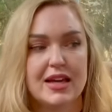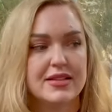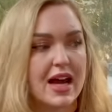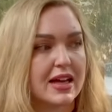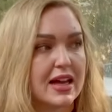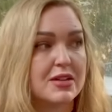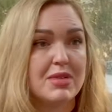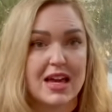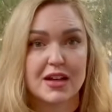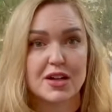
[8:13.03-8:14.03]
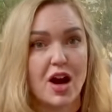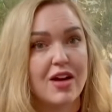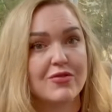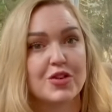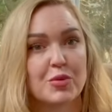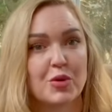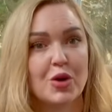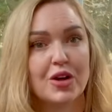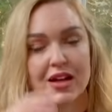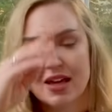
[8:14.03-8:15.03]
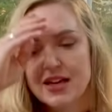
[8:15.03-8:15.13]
And that can be uncomfortable.